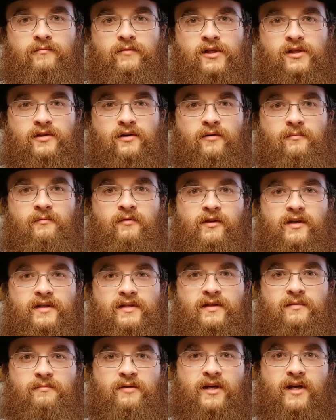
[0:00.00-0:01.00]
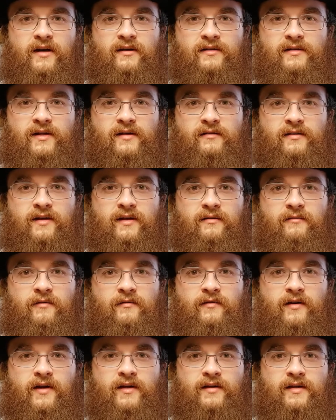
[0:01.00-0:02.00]
So hopefully somebody else out there will
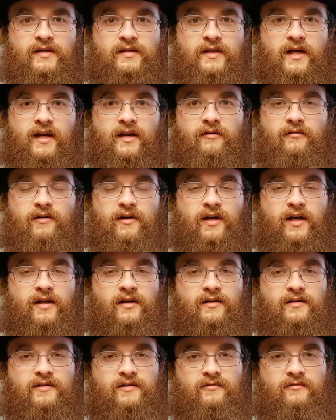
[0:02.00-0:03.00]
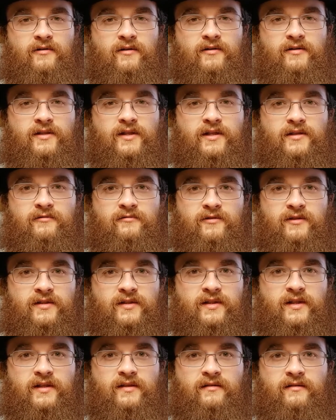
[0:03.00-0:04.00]
find these aggregated scores
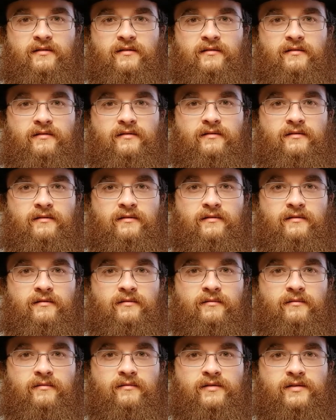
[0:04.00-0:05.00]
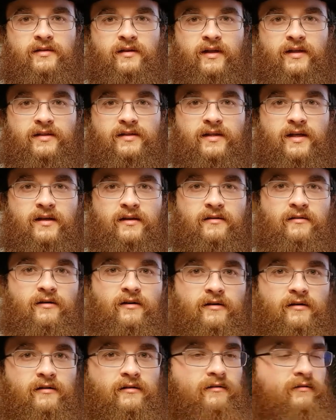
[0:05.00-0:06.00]
interesting. So let's take a
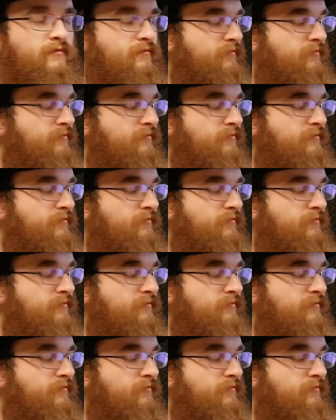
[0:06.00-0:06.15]
look.